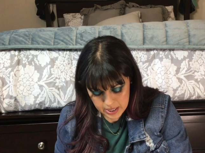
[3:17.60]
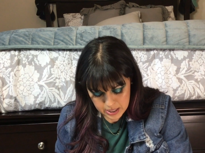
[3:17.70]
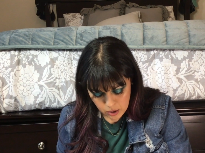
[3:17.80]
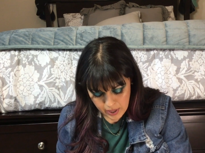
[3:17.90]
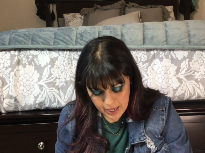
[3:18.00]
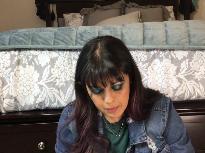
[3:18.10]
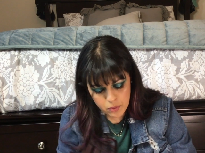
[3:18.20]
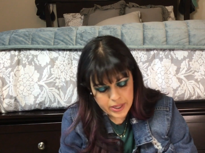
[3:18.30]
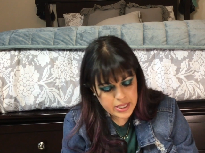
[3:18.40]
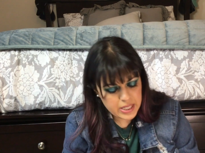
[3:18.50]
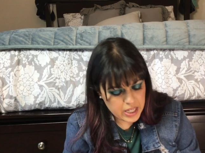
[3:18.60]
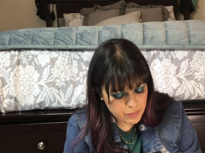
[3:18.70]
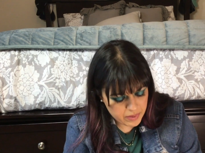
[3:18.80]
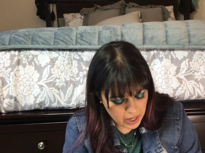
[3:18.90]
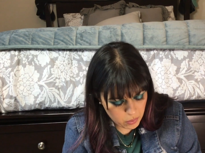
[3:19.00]
So I am going to
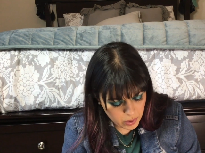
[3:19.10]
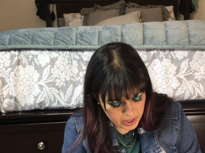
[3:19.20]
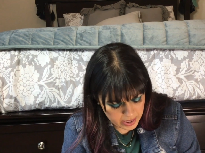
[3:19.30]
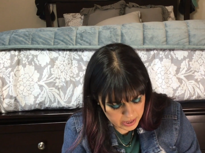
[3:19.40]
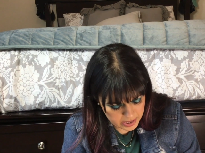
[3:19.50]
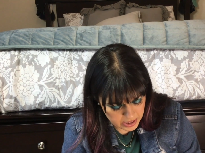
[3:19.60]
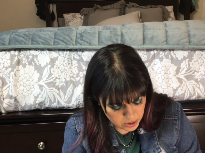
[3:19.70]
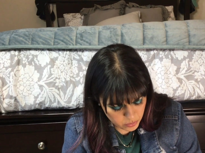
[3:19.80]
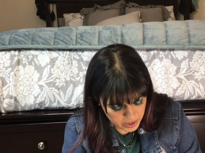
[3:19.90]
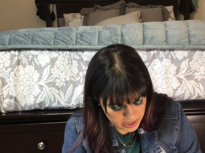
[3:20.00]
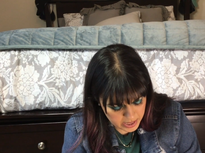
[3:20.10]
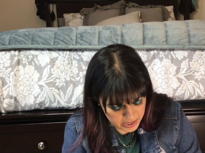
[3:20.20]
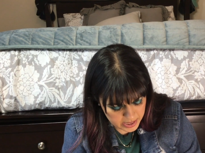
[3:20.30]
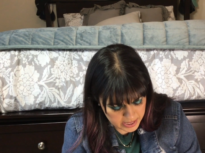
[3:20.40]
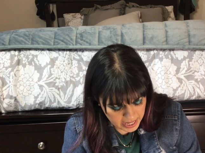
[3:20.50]
keep that one. This one,
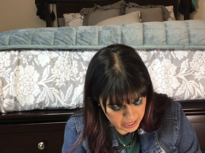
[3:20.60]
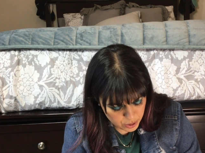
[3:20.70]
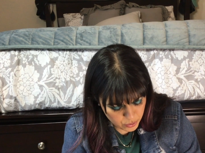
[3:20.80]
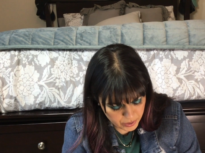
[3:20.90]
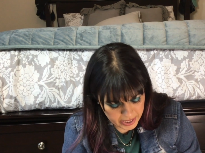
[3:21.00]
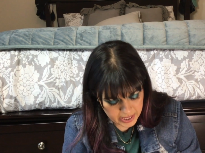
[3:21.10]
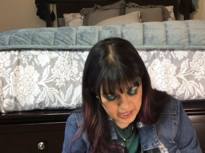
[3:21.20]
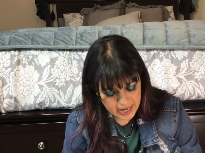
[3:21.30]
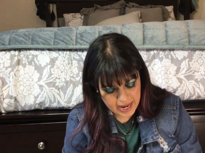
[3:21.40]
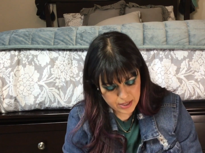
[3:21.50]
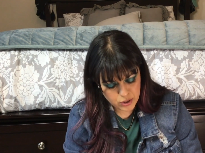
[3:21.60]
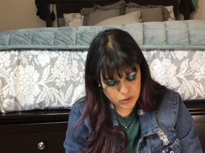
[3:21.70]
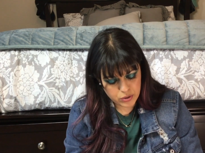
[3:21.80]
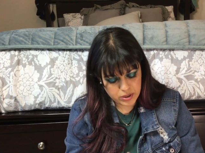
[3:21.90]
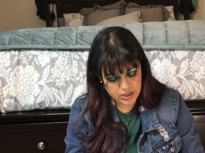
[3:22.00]
Sangria
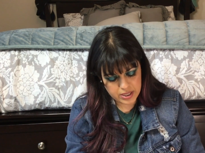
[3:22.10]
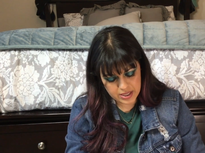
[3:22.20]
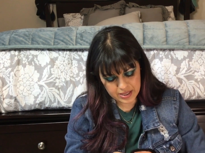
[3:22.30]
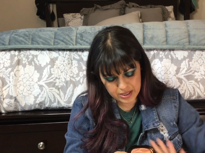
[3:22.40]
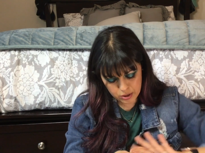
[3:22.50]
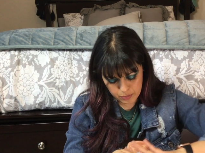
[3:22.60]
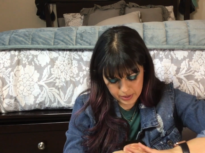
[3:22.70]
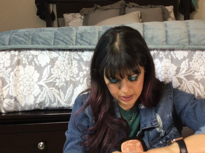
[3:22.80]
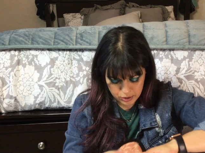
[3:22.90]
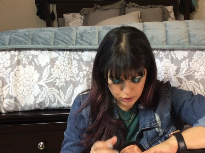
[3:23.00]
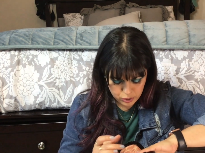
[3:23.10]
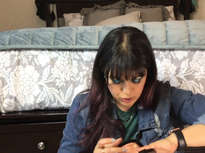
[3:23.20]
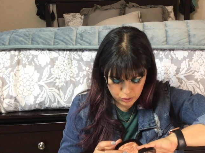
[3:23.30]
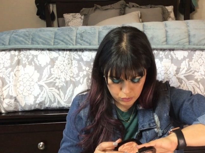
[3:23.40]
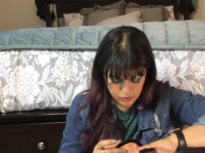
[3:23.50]
Castles, is a little bit
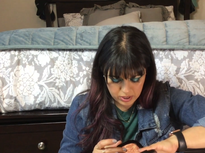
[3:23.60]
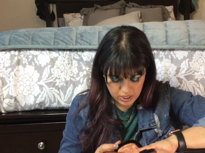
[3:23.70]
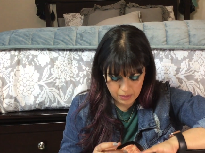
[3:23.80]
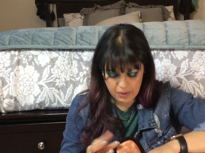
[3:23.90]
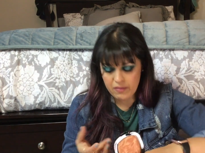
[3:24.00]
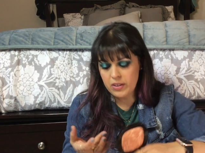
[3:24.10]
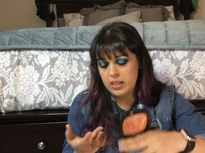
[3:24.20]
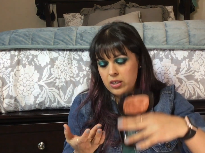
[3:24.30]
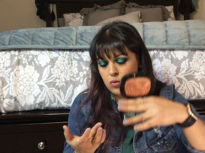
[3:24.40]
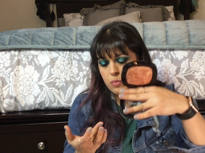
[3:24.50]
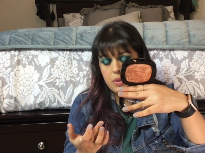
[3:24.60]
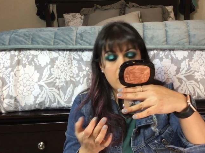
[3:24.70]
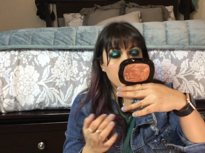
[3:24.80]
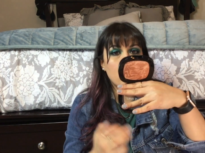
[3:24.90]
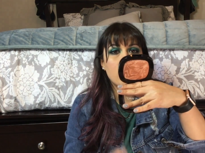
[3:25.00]
too deep. I feel like this would
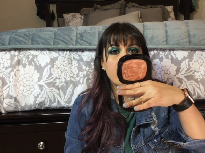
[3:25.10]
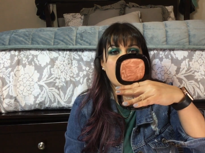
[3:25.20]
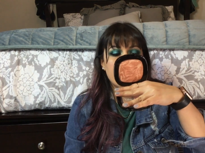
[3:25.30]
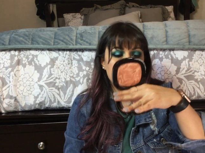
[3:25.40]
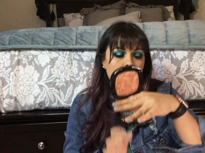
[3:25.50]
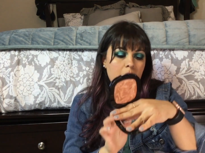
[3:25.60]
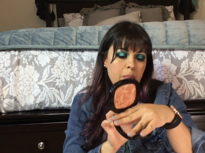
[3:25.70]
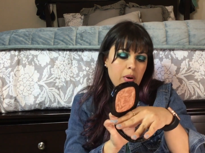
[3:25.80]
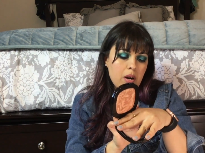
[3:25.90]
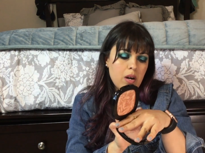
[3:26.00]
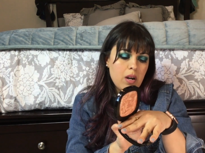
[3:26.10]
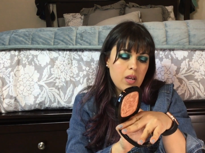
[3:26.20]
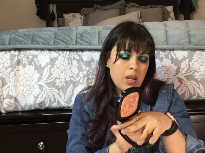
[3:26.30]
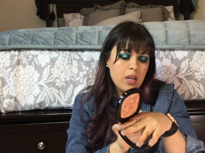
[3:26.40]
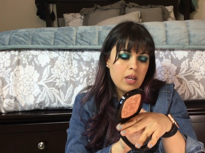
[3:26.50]
be more of like a topper.
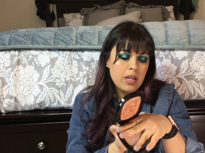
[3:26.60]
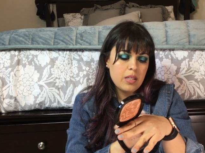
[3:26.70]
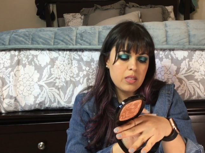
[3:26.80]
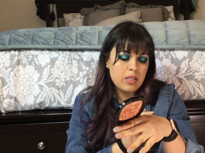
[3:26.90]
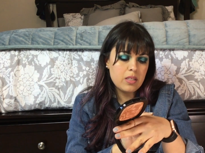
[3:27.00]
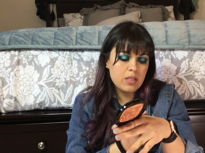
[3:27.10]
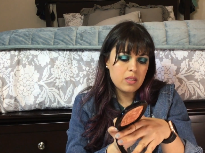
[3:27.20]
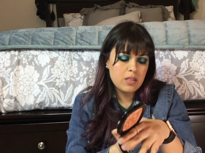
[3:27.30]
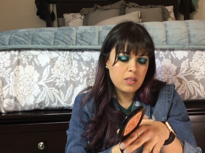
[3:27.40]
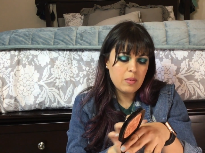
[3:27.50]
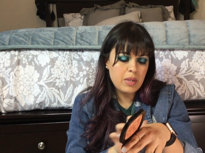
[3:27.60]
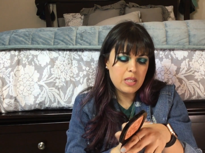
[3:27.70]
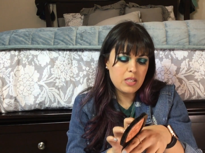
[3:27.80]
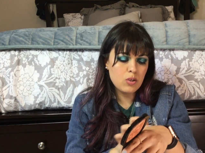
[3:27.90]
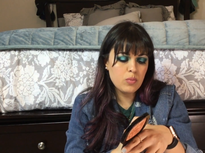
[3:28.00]
I mean,
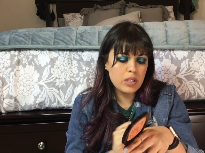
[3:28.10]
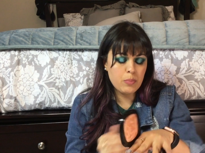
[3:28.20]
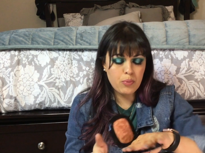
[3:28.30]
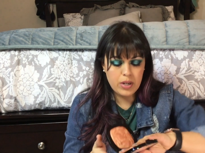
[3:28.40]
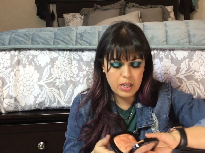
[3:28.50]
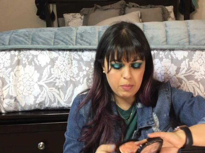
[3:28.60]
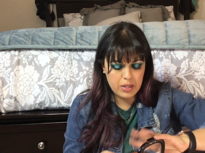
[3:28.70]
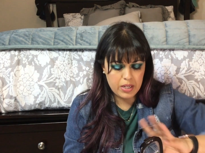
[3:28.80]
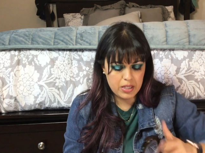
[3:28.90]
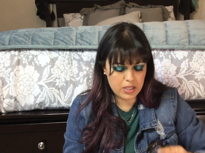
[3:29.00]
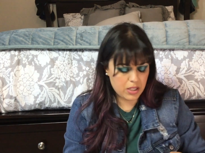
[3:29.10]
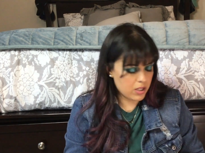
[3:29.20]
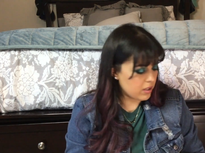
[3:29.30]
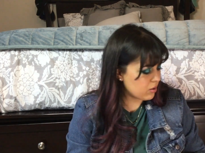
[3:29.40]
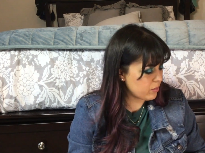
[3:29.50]
it's still really pretty, but it is
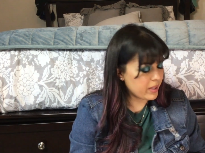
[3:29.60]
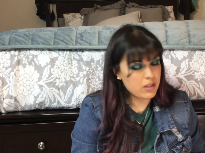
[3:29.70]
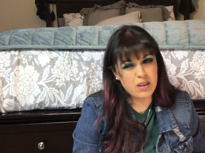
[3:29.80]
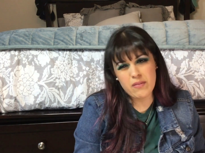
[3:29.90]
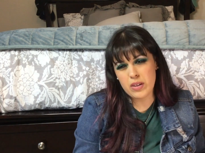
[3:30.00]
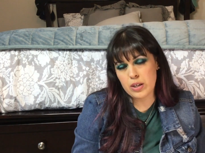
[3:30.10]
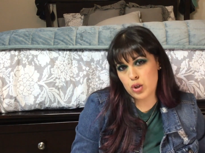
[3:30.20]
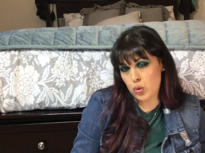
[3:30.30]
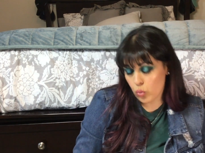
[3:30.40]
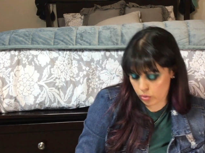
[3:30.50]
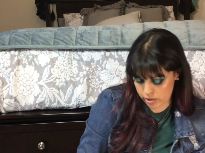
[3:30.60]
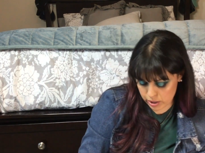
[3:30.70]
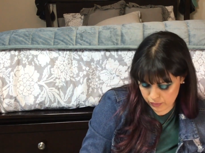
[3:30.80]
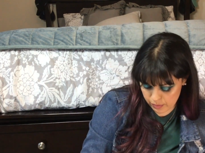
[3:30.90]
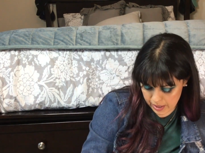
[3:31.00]
a little bit, I feel like, too
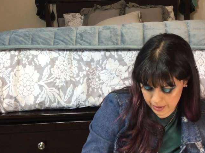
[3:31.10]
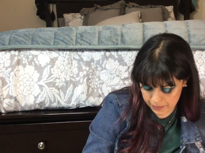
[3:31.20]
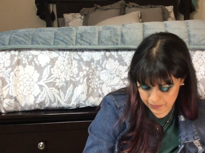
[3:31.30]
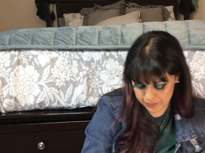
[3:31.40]
orange for me.